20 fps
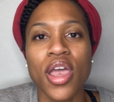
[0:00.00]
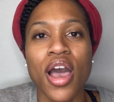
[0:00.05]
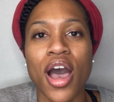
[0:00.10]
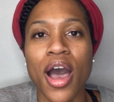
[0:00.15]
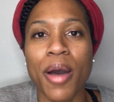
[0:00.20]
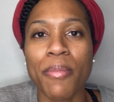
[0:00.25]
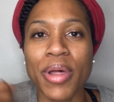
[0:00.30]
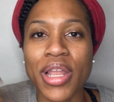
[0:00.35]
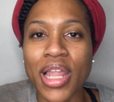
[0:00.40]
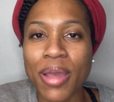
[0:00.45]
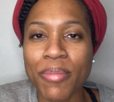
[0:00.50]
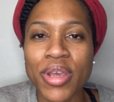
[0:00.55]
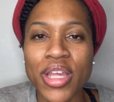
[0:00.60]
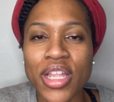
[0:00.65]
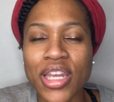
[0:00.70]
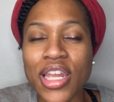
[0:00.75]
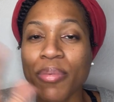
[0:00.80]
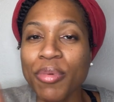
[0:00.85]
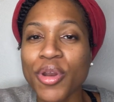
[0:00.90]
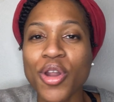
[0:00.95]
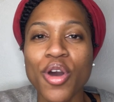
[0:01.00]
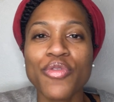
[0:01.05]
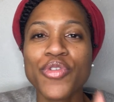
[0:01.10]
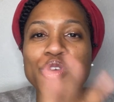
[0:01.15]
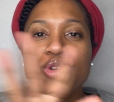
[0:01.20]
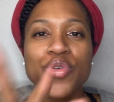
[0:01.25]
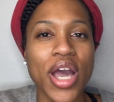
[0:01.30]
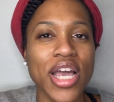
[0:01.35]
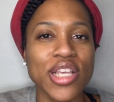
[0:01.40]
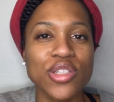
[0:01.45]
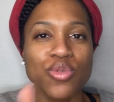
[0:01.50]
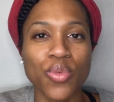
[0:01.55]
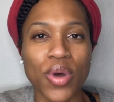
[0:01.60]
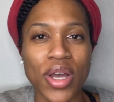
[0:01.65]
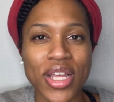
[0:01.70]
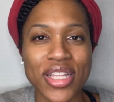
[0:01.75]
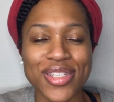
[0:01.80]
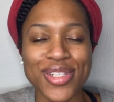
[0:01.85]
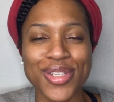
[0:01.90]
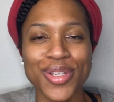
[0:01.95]
Um, but let me let me know if you guys
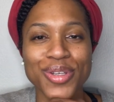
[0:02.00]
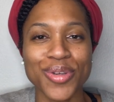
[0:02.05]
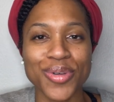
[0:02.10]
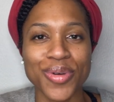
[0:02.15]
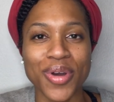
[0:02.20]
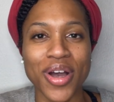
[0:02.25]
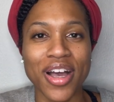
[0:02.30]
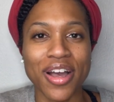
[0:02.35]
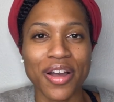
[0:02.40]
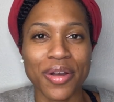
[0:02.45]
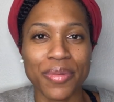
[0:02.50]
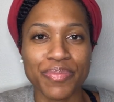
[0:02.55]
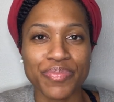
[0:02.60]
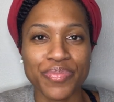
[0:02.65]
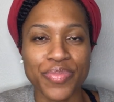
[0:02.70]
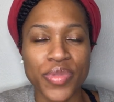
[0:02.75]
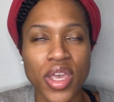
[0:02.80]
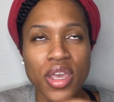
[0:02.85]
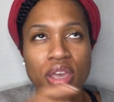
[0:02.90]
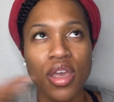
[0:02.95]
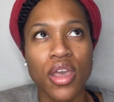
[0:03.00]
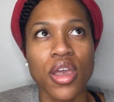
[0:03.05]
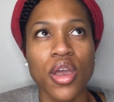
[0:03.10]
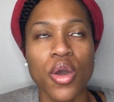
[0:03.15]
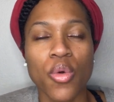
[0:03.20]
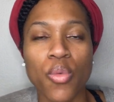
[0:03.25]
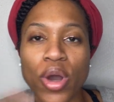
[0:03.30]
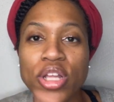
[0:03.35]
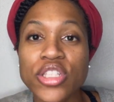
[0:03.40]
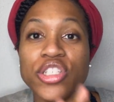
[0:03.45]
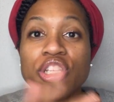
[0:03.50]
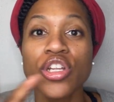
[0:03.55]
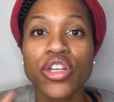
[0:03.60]
want to um want to